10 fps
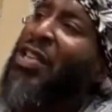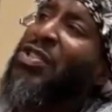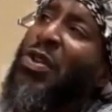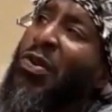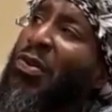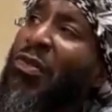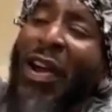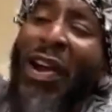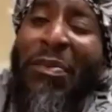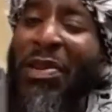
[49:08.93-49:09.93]
circled
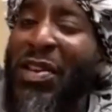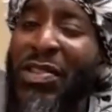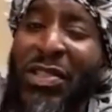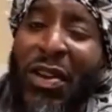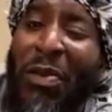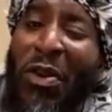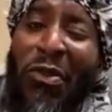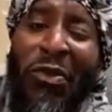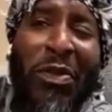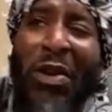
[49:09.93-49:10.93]
right above us,
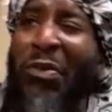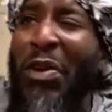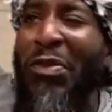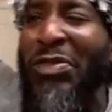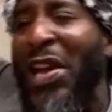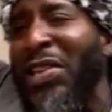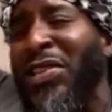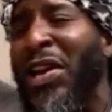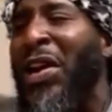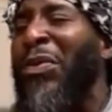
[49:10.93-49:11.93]
both sides
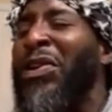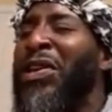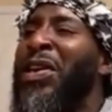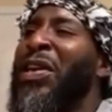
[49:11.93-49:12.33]
of the highway.